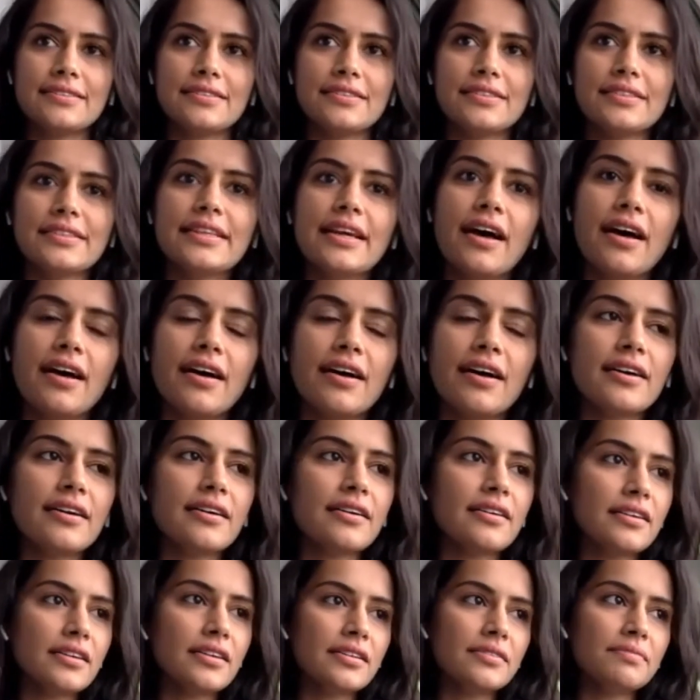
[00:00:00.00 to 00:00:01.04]

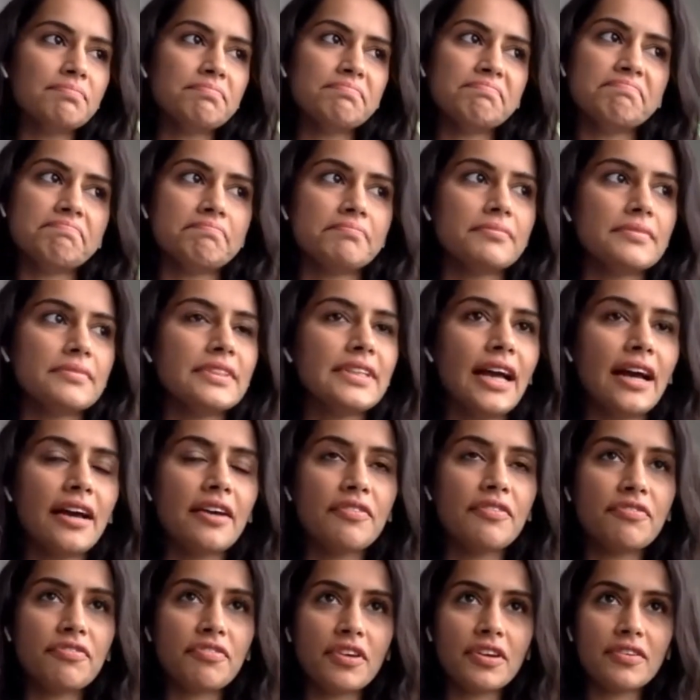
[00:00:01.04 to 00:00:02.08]
Yeah. Yeah.
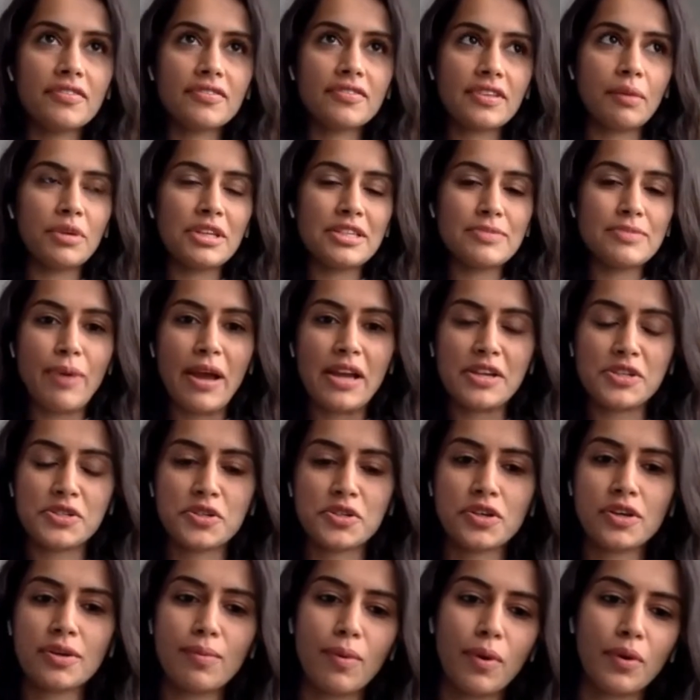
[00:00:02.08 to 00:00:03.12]
If somebody's
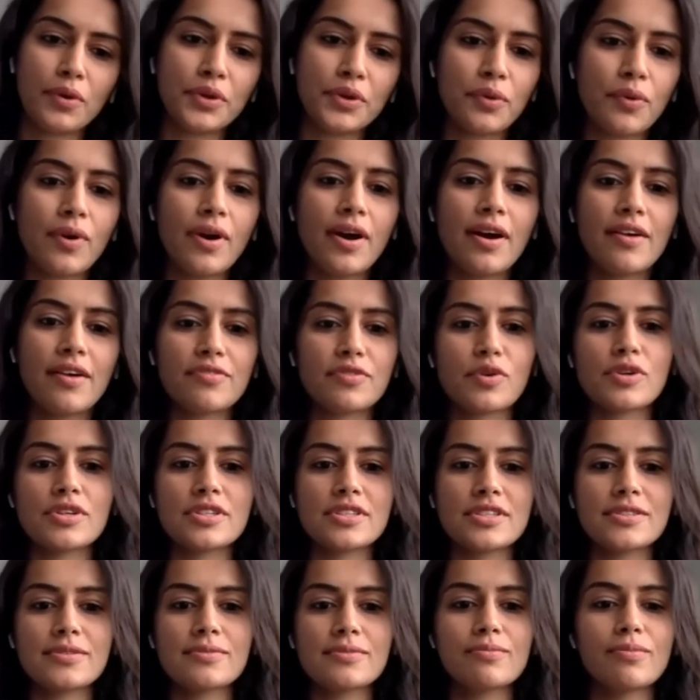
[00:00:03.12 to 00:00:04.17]
passionate about yoga, of
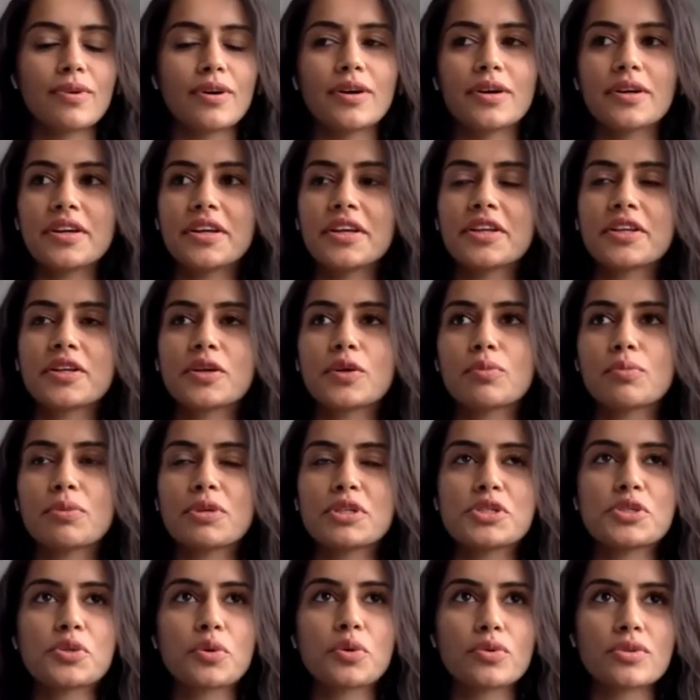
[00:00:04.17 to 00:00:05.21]
course, it could
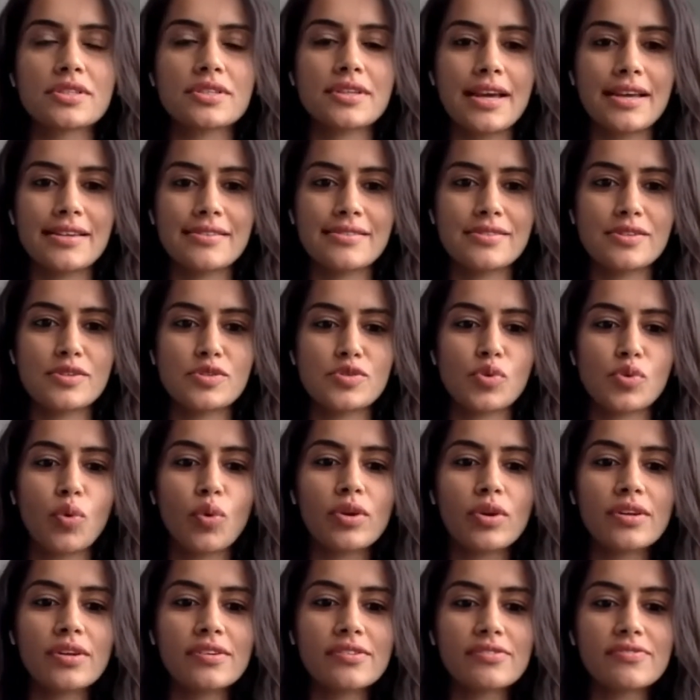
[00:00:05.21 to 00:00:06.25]
be chosen as the
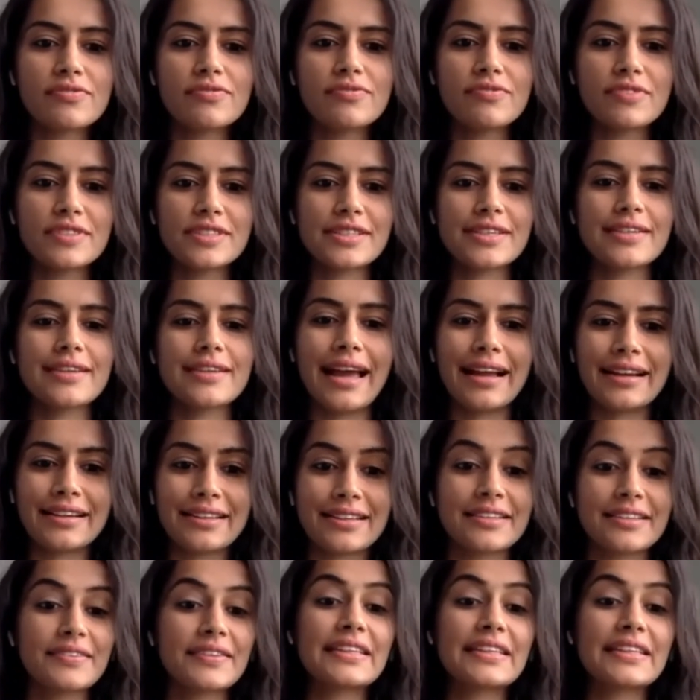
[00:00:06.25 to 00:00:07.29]
sole physical
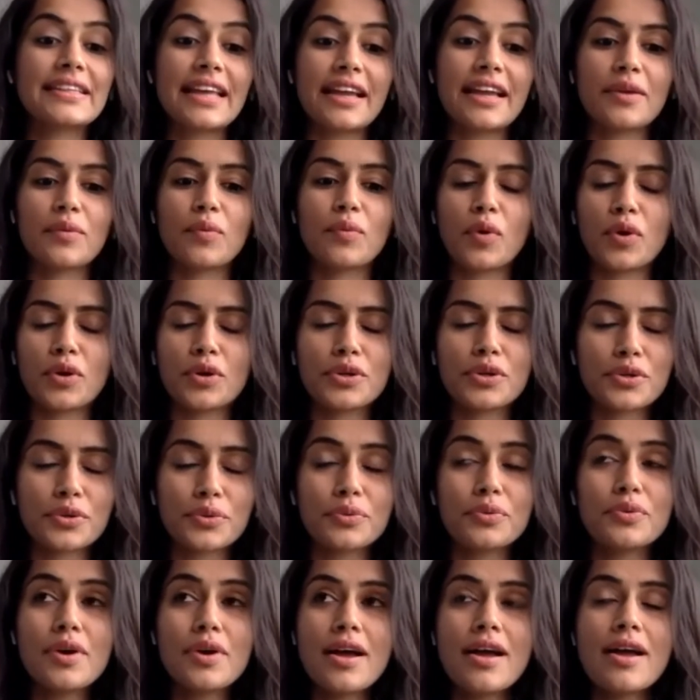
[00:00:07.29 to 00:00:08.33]
activity that I want to
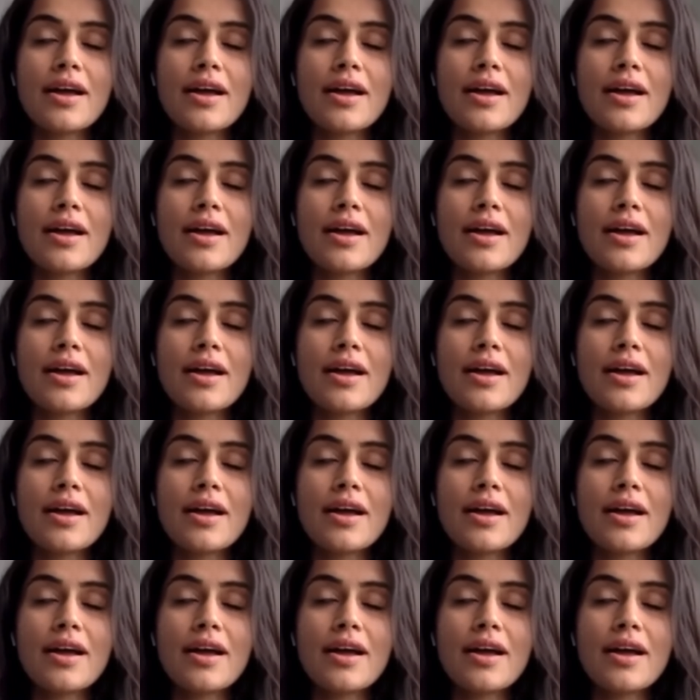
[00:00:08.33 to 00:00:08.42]
do.